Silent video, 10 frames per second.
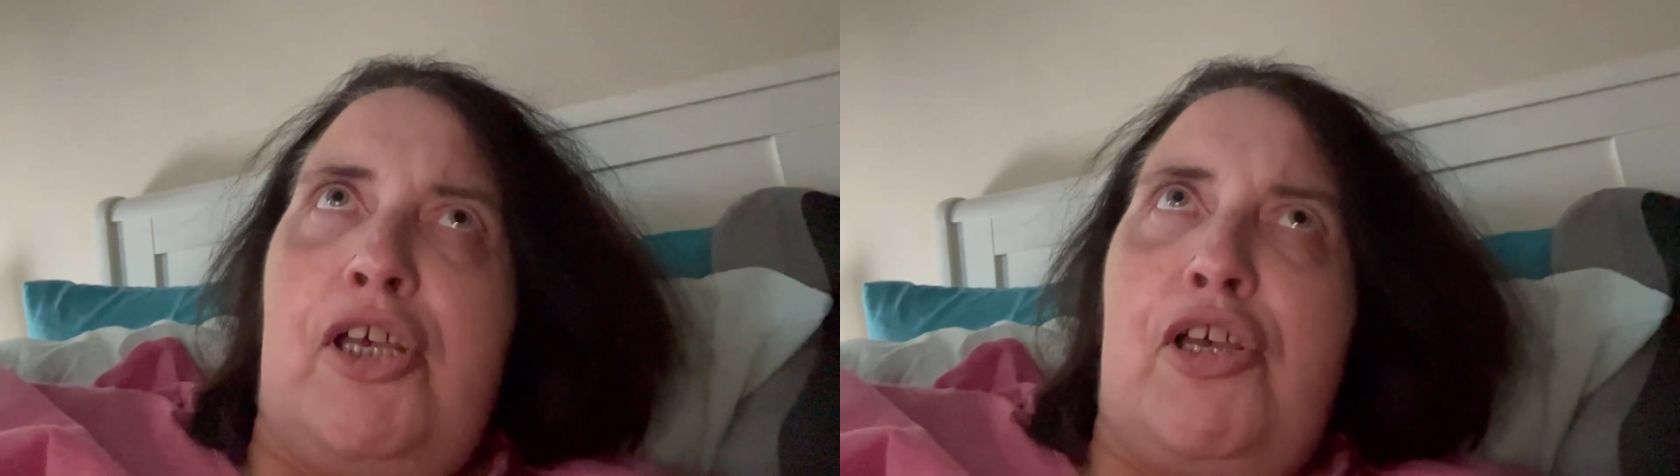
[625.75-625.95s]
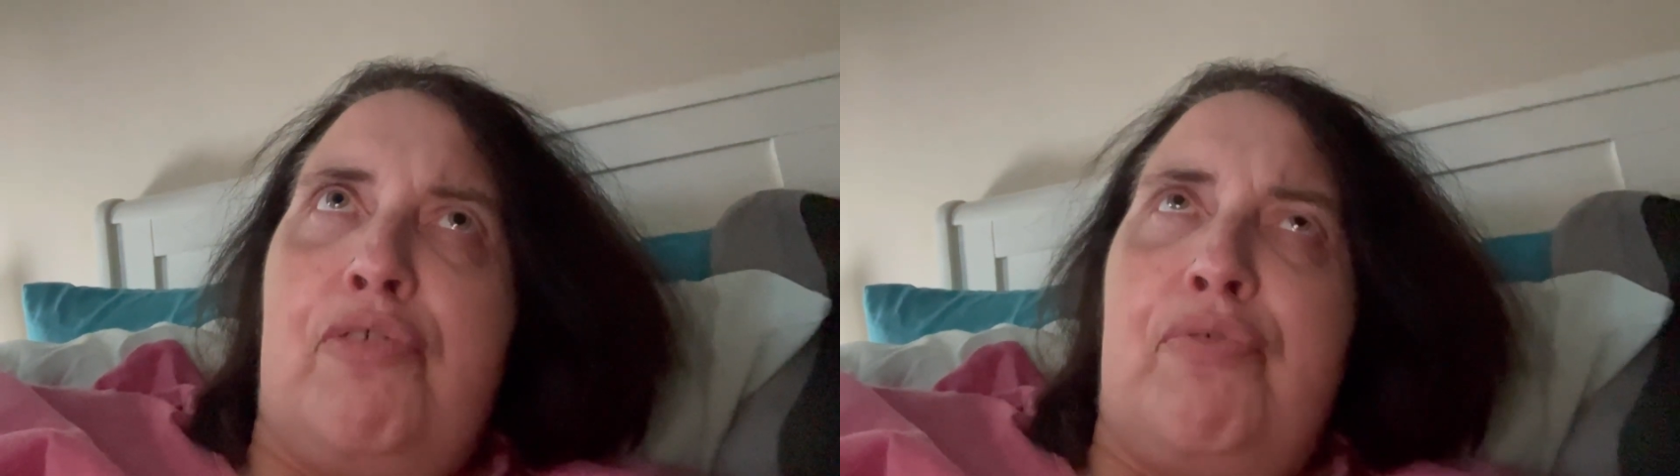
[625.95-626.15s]

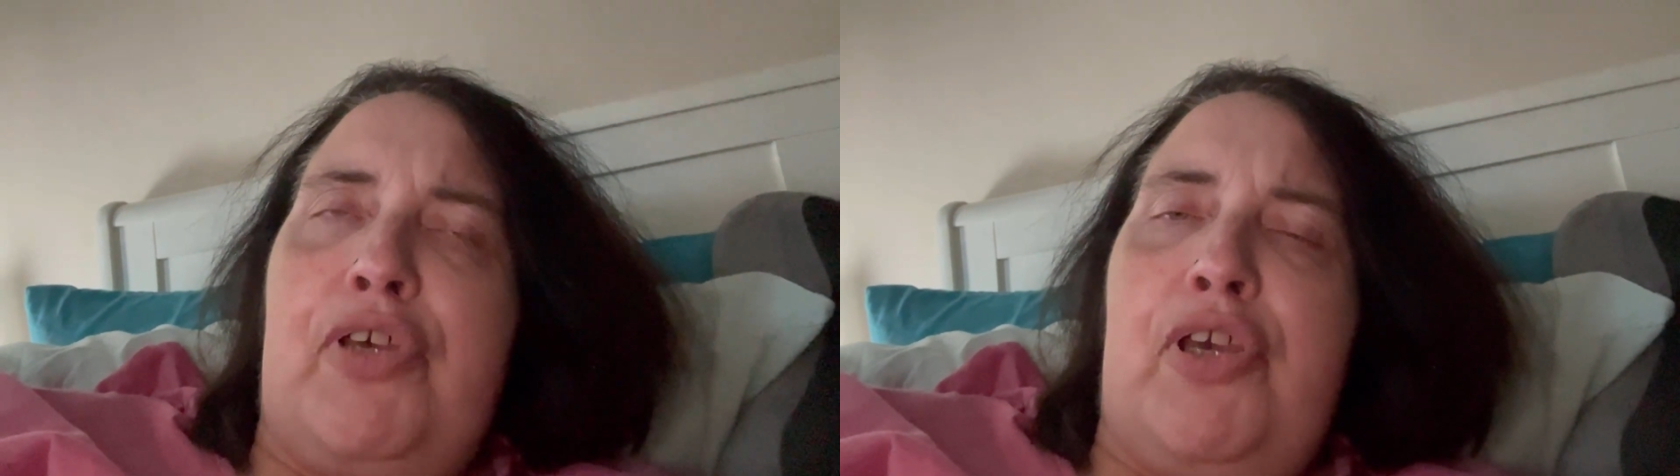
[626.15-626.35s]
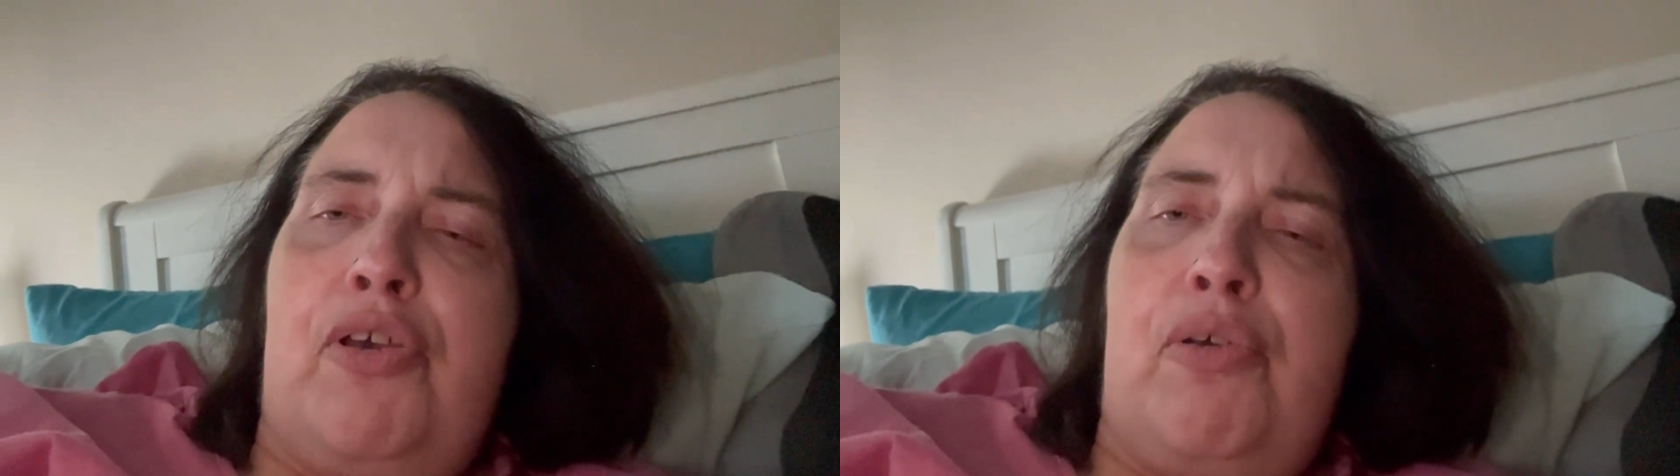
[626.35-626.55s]
a
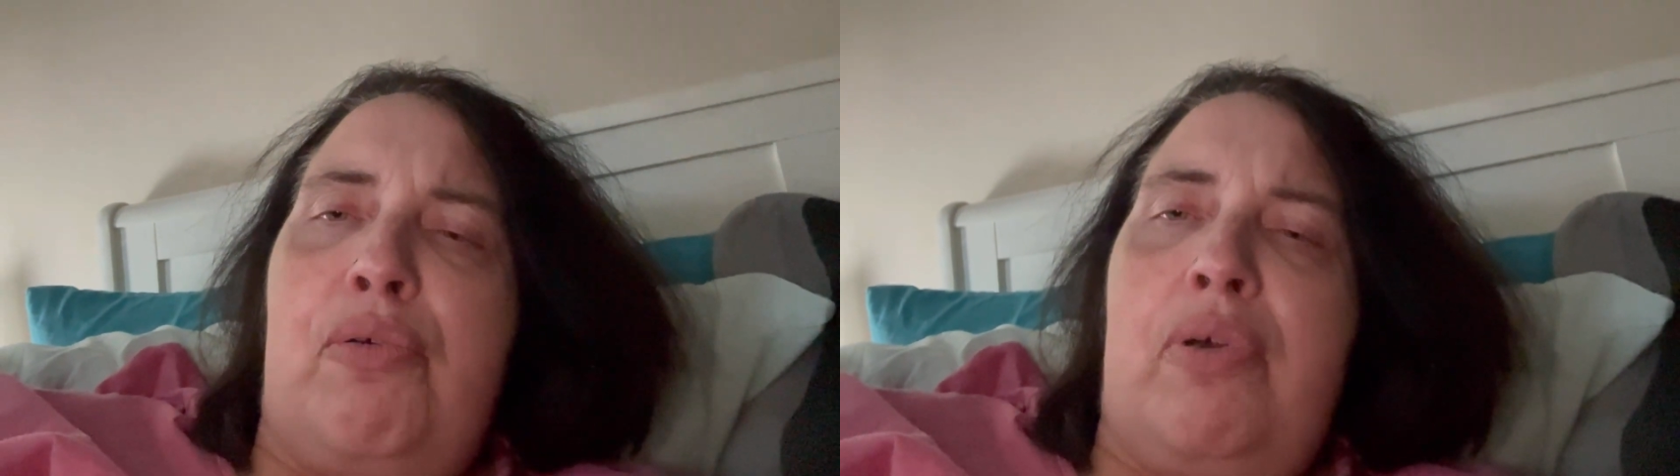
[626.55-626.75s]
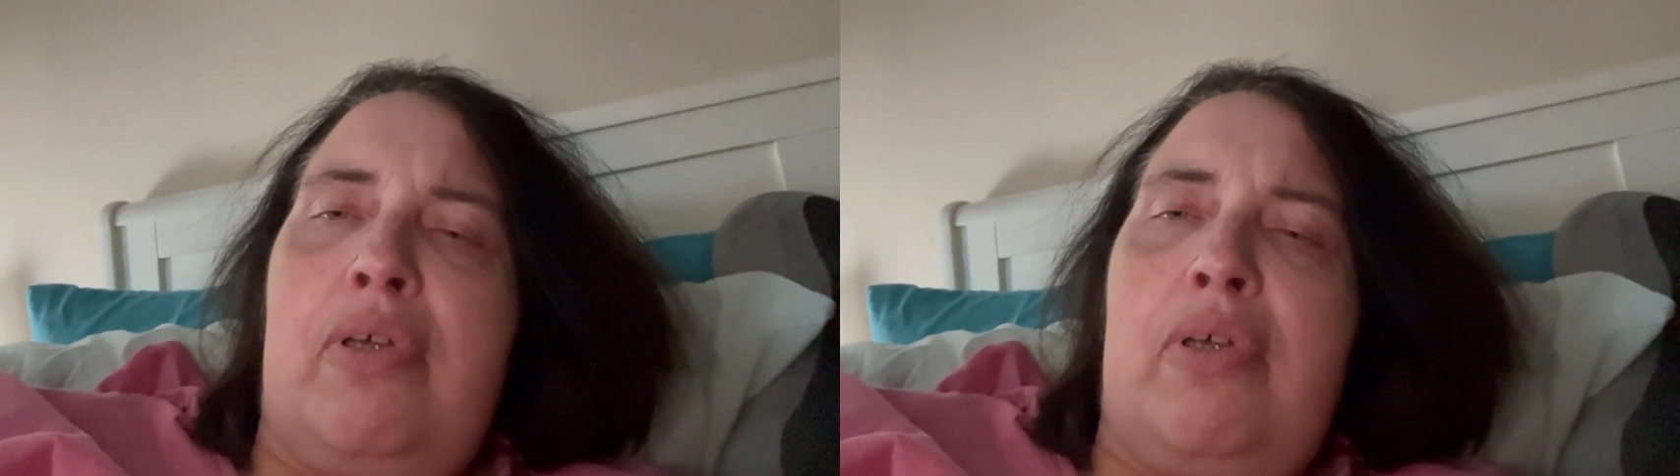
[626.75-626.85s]
few